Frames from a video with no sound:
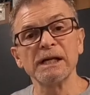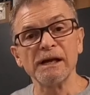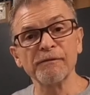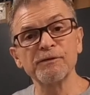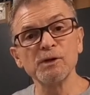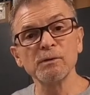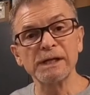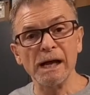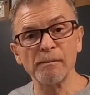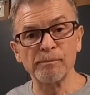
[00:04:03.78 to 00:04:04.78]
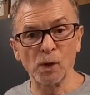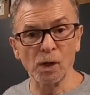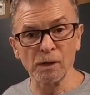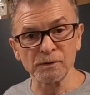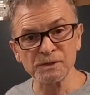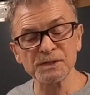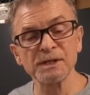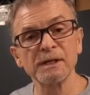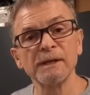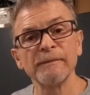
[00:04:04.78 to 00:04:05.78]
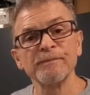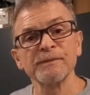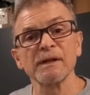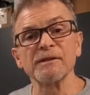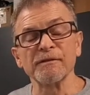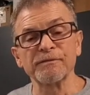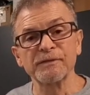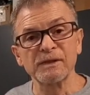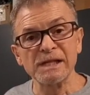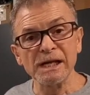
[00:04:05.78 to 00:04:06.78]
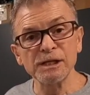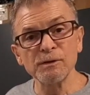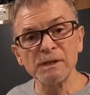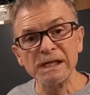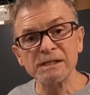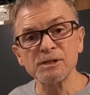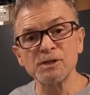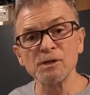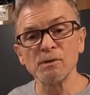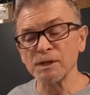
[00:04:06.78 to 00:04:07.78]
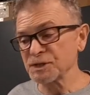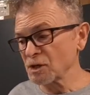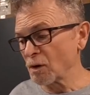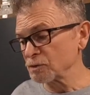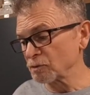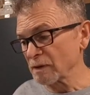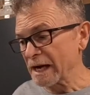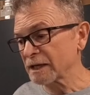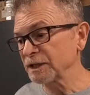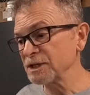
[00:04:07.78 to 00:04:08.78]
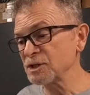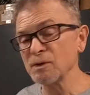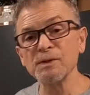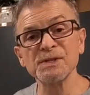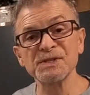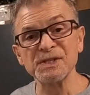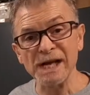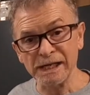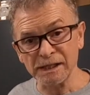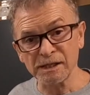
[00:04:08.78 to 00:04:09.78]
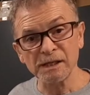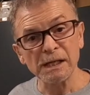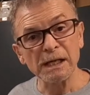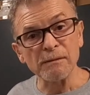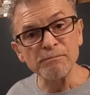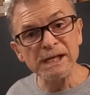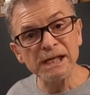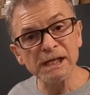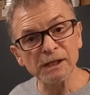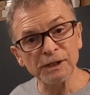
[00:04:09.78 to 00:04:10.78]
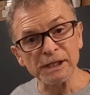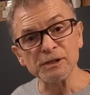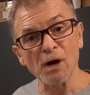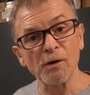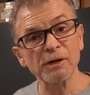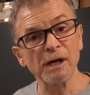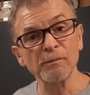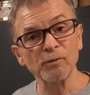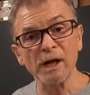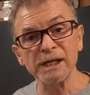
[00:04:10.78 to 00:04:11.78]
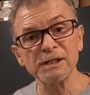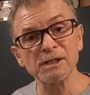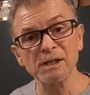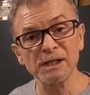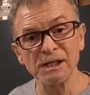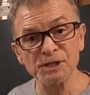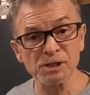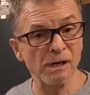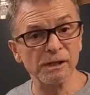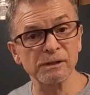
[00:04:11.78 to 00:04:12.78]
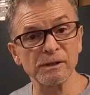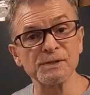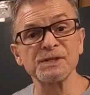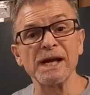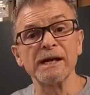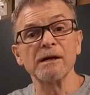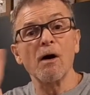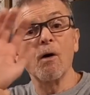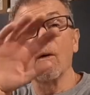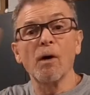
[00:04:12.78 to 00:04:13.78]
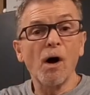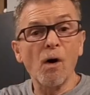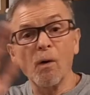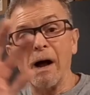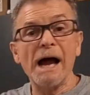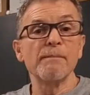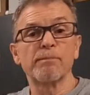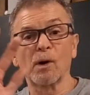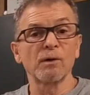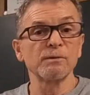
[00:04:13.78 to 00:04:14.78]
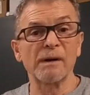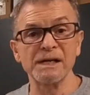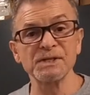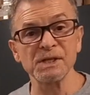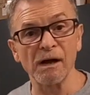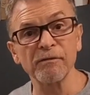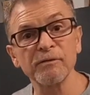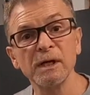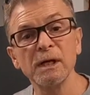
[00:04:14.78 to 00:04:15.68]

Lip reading: If you get burned, the thing you need to do is go directly to the sink immediately. Don't come running to the instructor and say, oh, I burned myself.